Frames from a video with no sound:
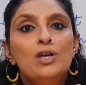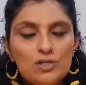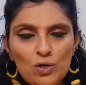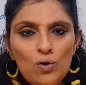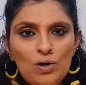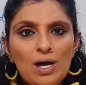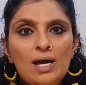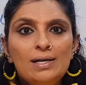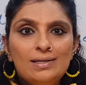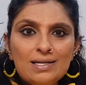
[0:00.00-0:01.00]
So,
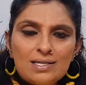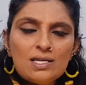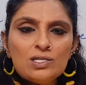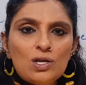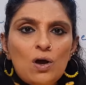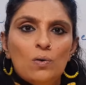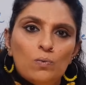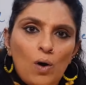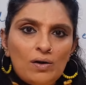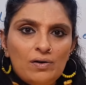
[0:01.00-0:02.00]
this is
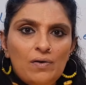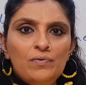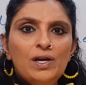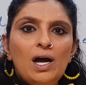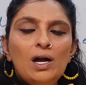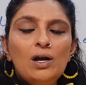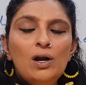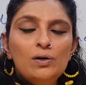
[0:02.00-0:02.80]
what we are